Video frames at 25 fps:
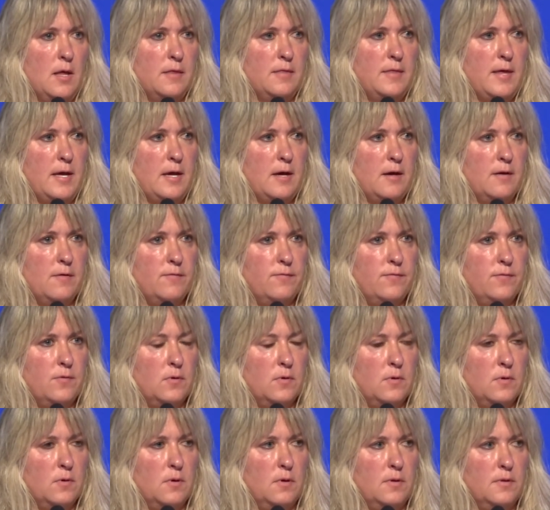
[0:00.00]
they have
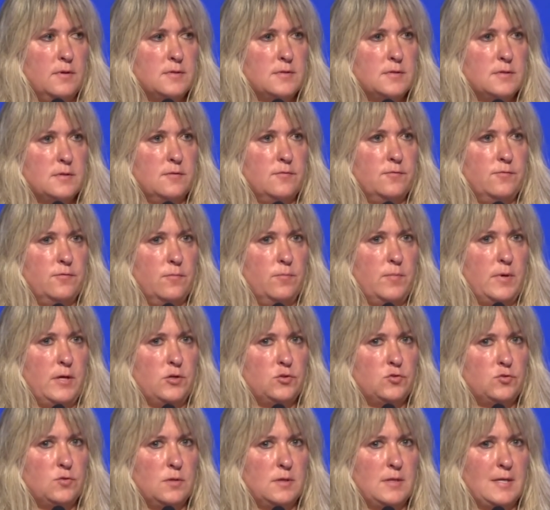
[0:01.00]
all this
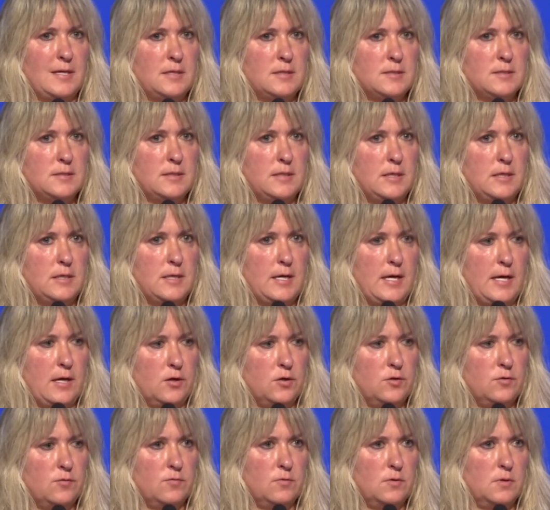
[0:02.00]
information that is
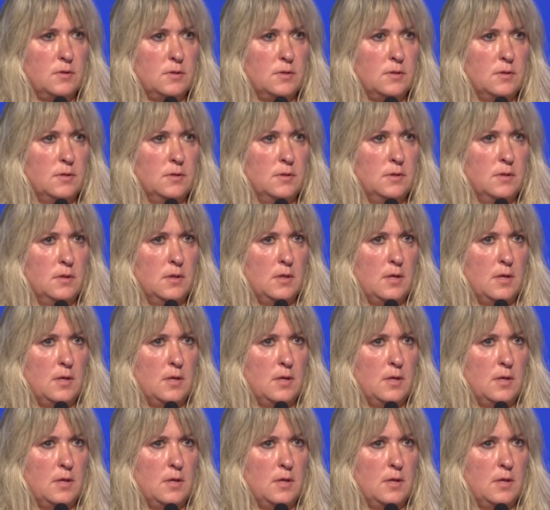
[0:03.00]
inaccurate.